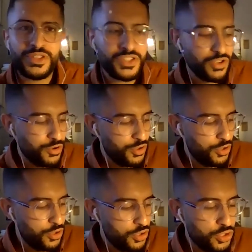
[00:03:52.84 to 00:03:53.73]
So
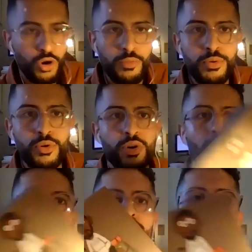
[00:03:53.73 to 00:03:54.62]
your
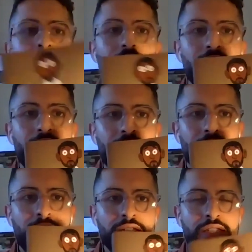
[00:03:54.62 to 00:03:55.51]
book
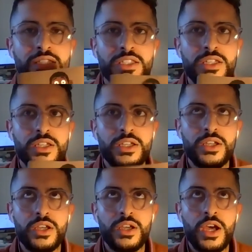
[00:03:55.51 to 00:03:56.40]
is
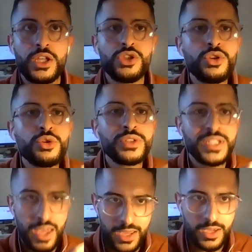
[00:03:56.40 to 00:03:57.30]
a new
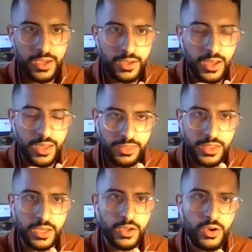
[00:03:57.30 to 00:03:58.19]
take, I
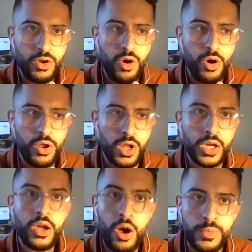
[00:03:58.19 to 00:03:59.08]
think, on
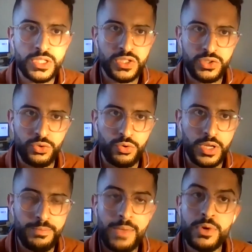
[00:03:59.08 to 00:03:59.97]
a common
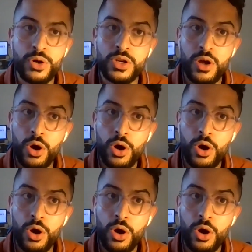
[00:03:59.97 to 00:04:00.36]
story, maybe on an